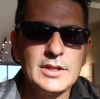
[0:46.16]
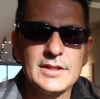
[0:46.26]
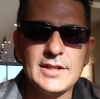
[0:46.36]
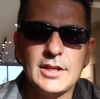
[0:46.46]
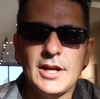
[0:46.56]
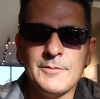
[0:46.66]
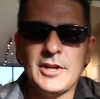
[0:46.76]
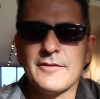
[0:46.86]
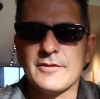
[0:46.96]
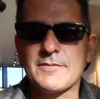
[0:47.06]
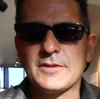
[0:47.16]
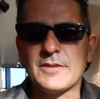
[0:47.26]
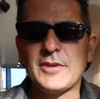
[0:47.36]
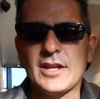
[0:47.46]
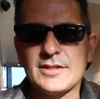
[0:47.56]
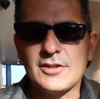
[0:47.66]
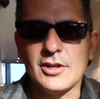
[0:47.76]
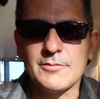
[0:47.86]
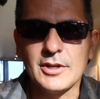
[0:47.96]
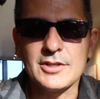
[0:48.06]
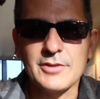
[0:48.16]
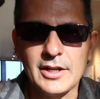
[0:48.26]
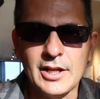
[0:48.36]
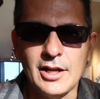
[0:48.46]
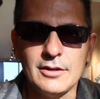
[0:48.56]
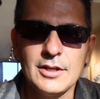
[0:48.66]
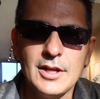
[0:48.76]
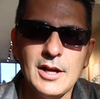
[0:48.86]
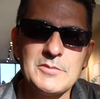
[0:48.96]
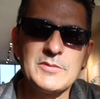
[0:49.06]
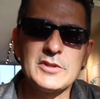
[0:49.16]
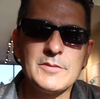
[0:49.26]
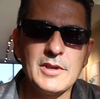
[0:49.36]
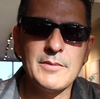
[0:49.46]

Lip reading: You see, I'm not even supposed to be at Starbucks right now. I'm supposed to be